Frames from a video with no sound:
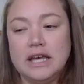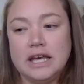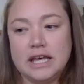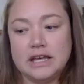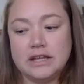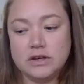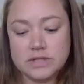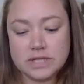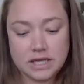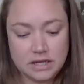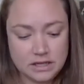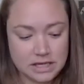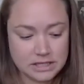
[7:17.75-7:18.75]
And those
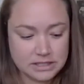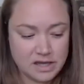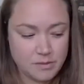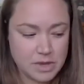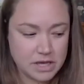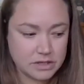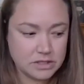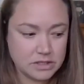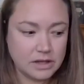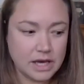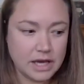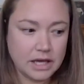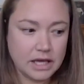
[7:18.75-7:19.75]
kind of things get me into
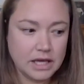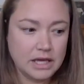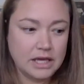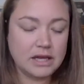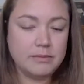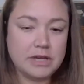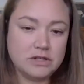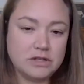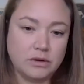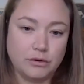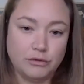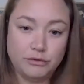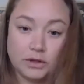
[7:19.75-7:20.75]
like, get me into
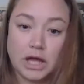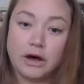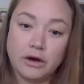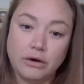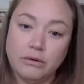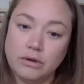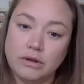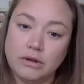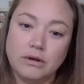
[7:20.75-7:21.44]
a flow,